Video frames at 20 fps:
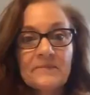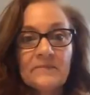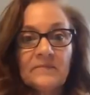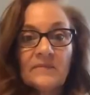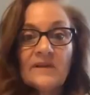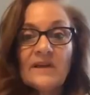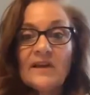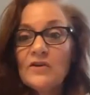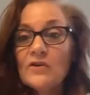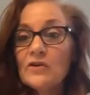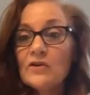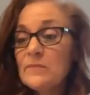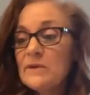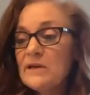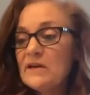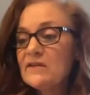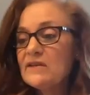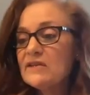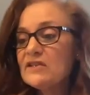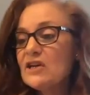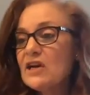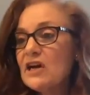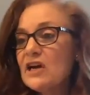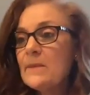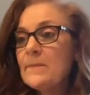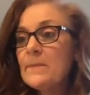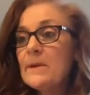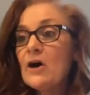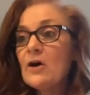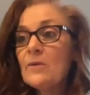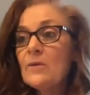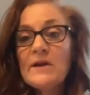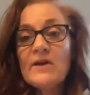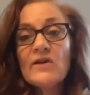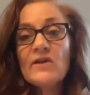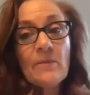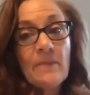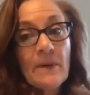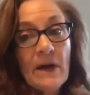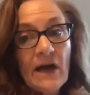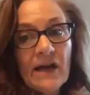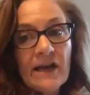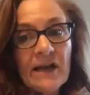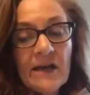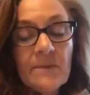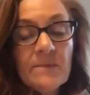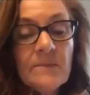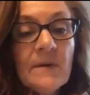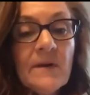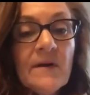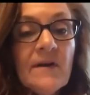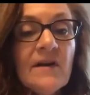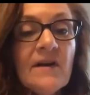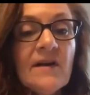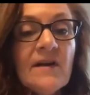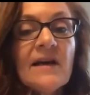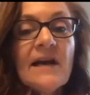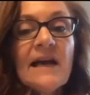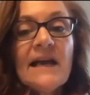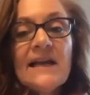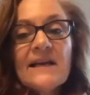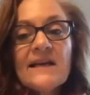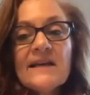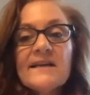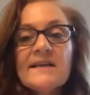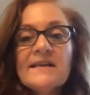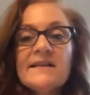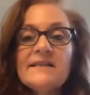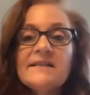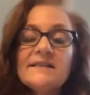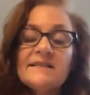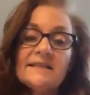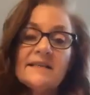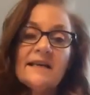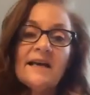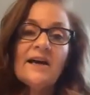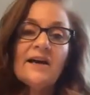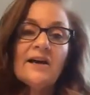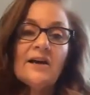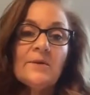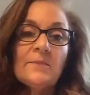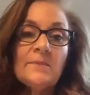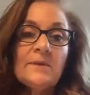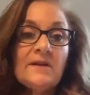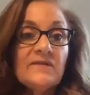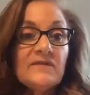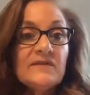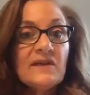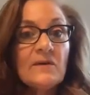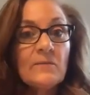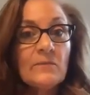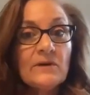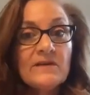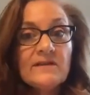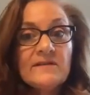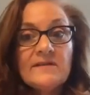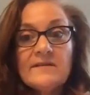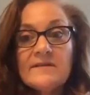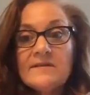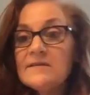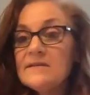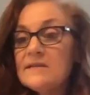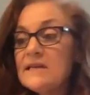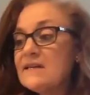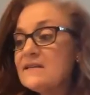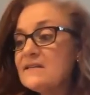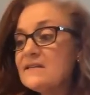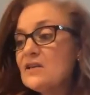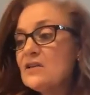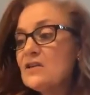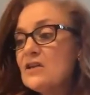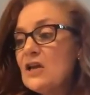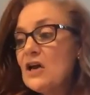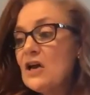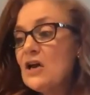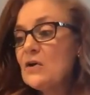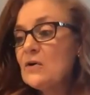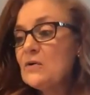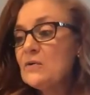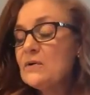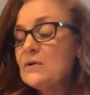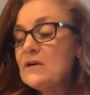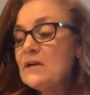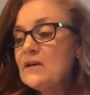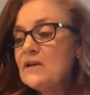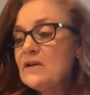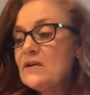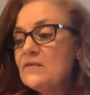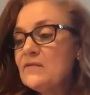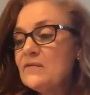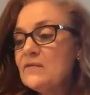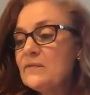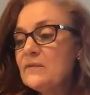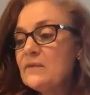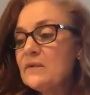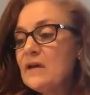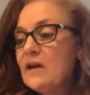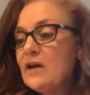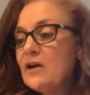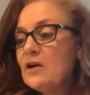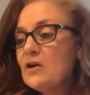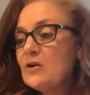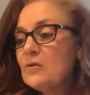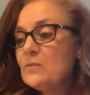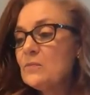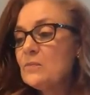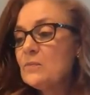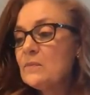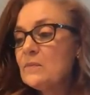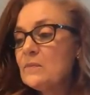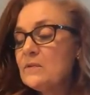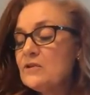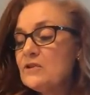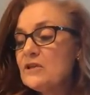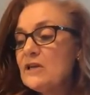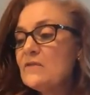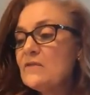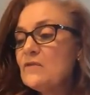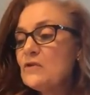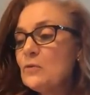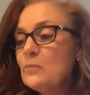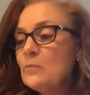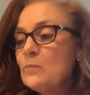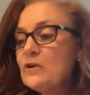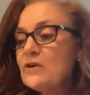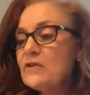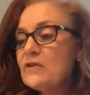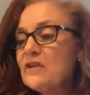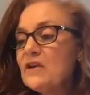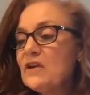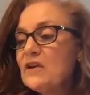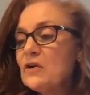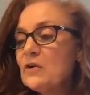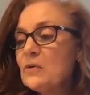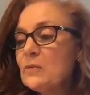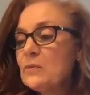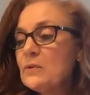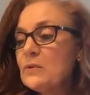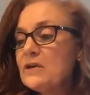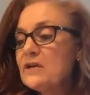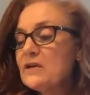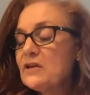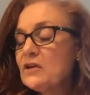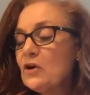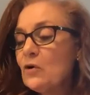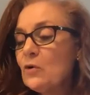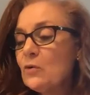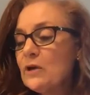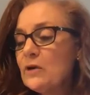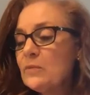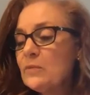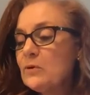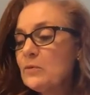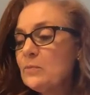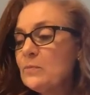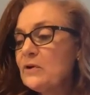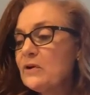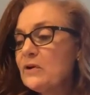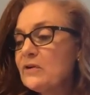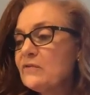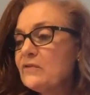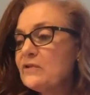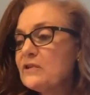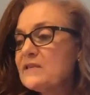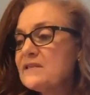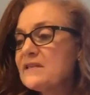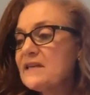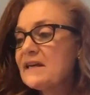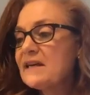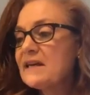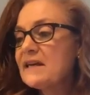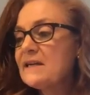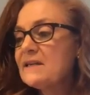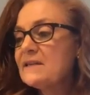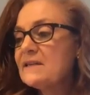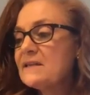So you're going to be on the top, I'll be on the bottom. And if someone doesn't know, if, do you have your book there? We could hold up your book for a second.